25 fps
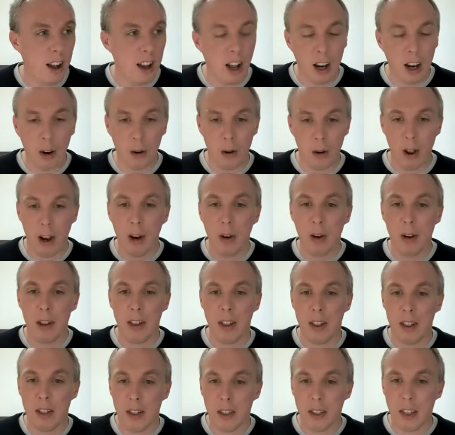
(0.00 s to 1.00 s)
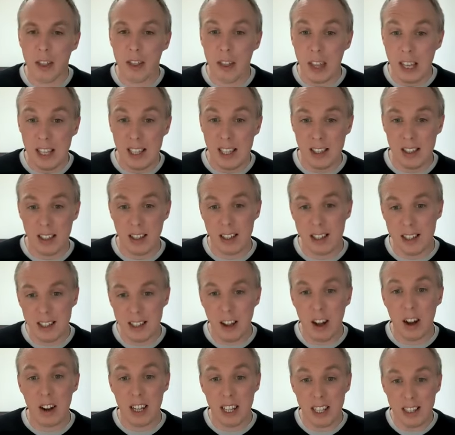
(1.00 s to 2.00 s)
a lot of the things that are
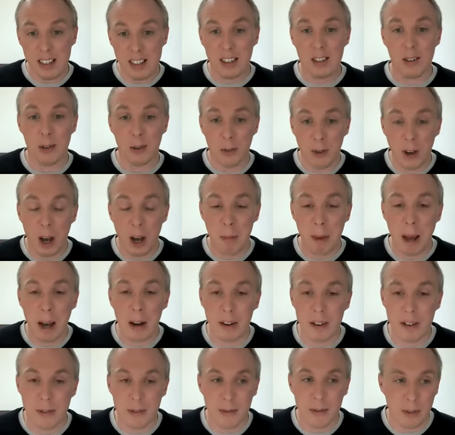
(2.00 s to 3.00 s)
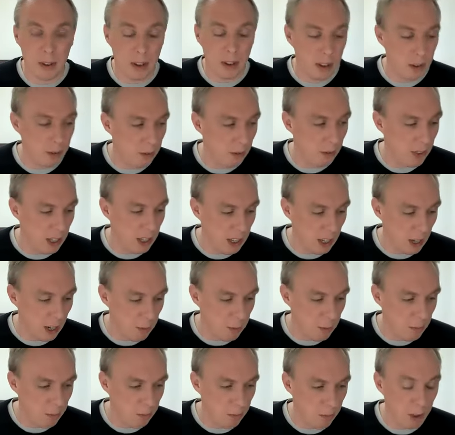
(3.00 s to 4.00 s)
starting to sort of come out of
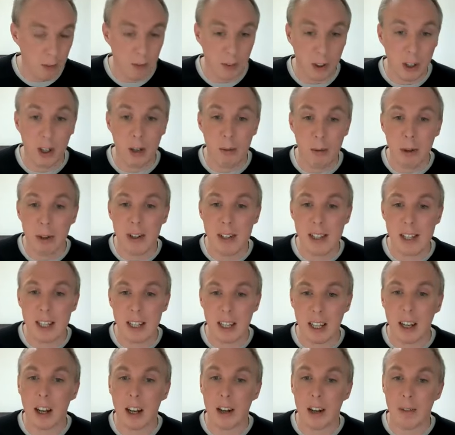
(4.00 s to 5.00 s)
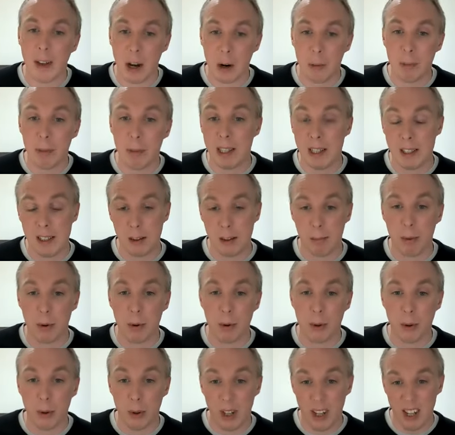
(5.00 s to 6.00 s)
the community are kind of helping
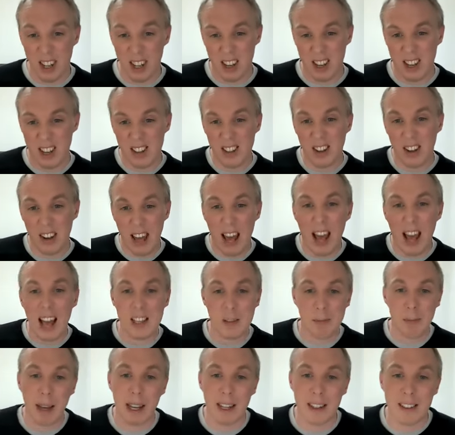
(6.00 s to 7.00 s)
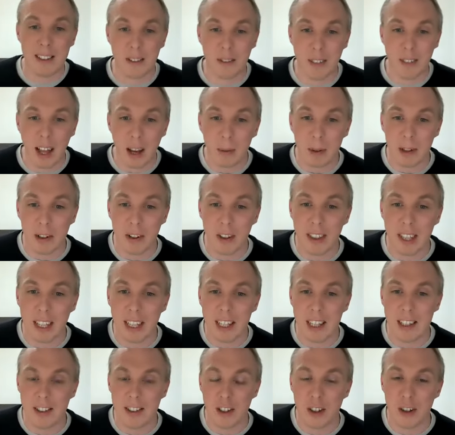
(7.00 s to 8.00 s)
support certain aspects of that, which I
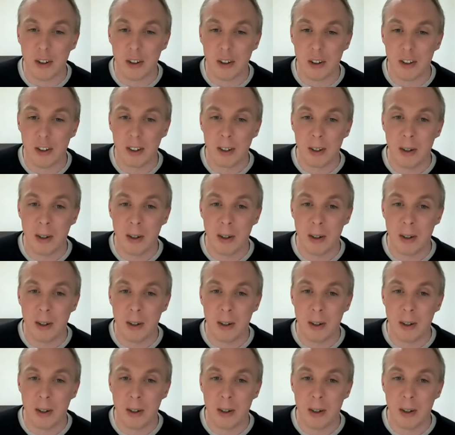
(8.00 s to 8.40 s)
think is good.